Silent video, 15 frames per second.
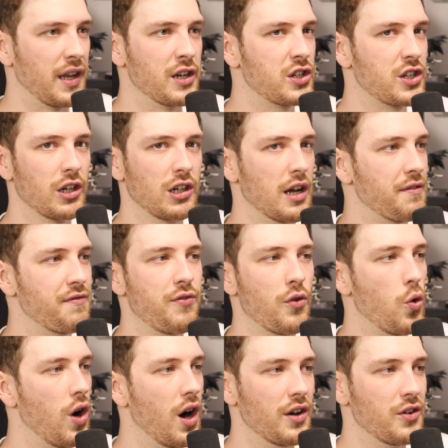then there's still like
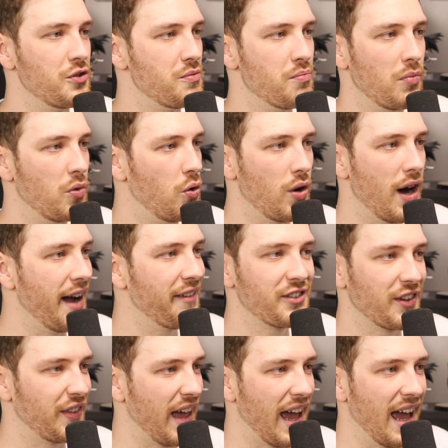400 more
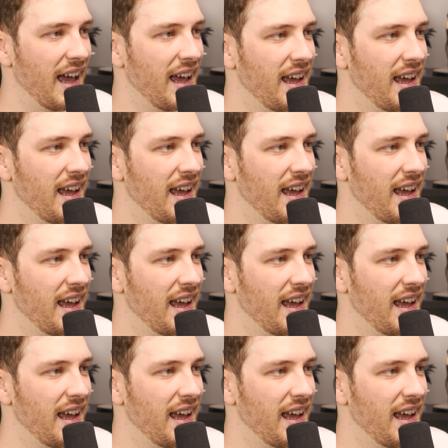after that.